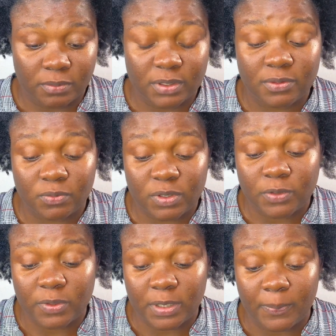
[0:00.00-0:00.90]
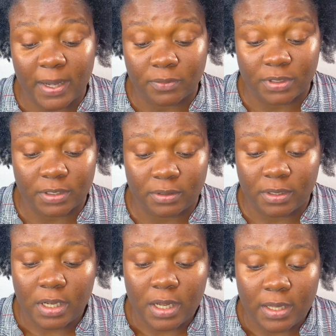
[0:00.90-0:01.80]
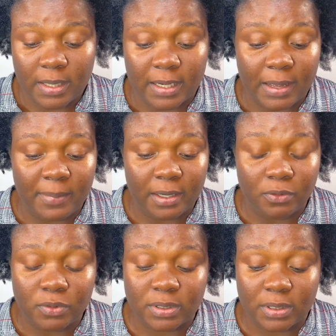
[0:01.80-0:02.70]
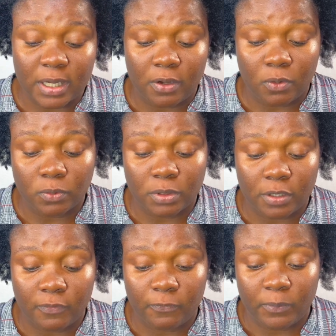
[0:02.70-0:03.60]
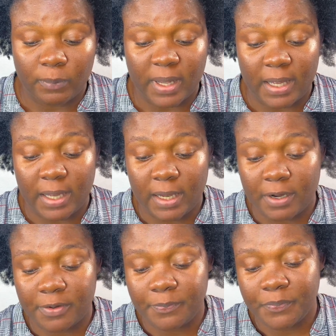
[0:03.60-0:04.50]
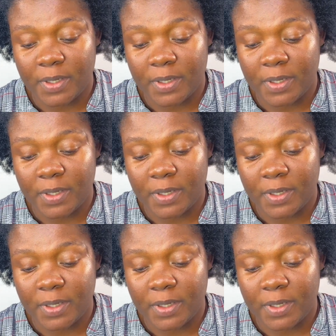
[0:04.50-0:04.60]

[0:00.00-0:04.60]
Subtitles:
It's really, really pounding that I might lose a whole lot of my hair.